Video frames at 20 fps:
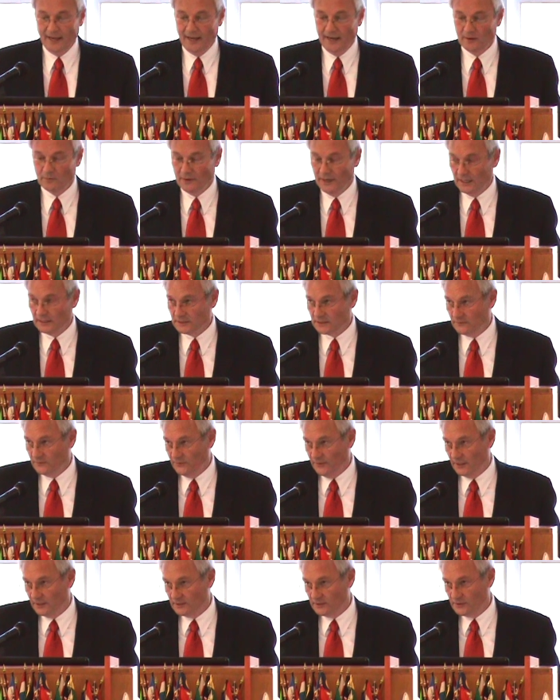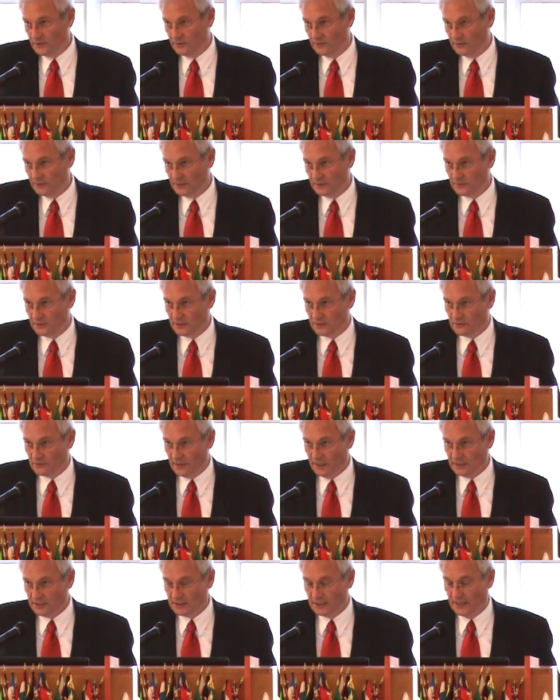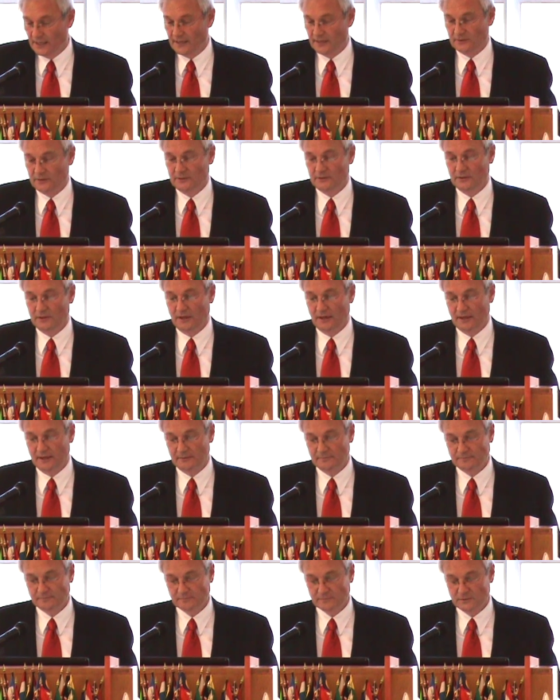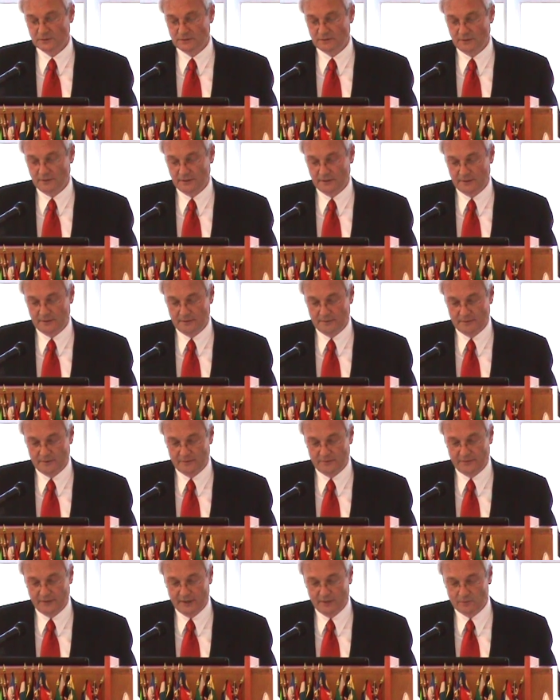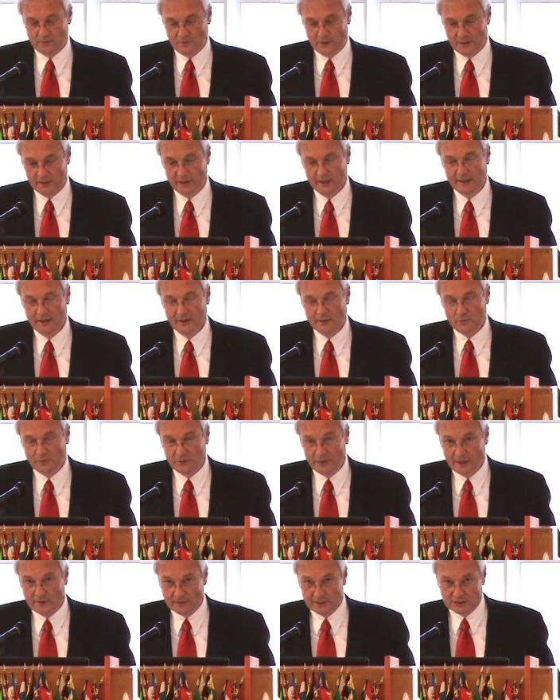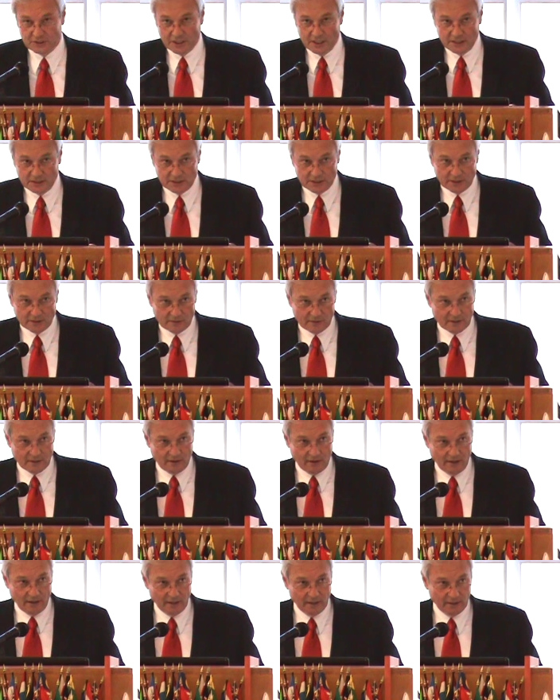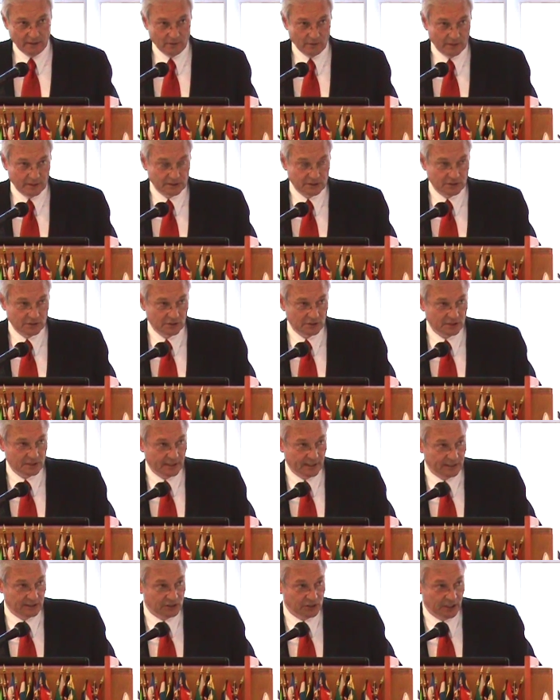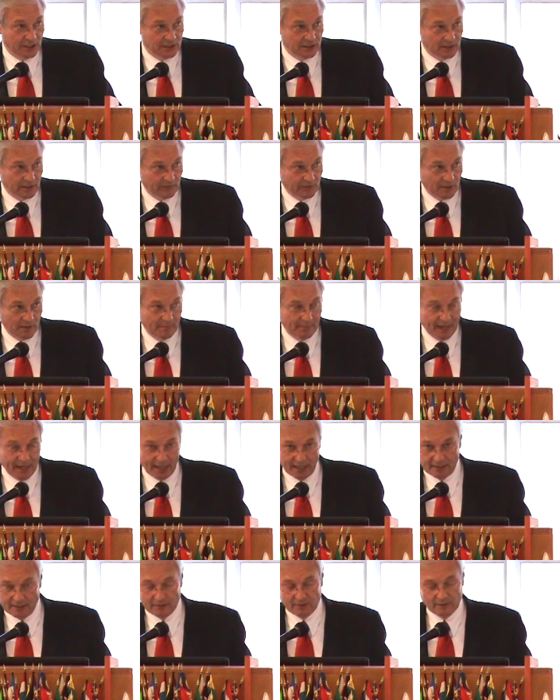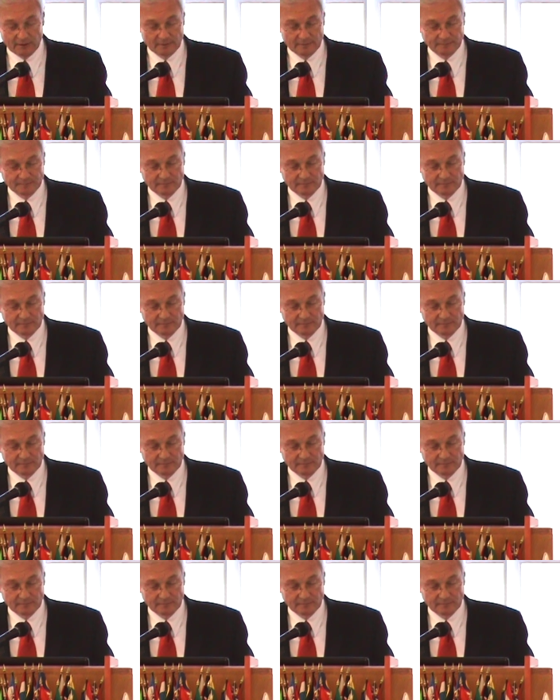And we had some fun too. This is a dress down um, event where when you have the changing of the guard, or the, should say the changing of command,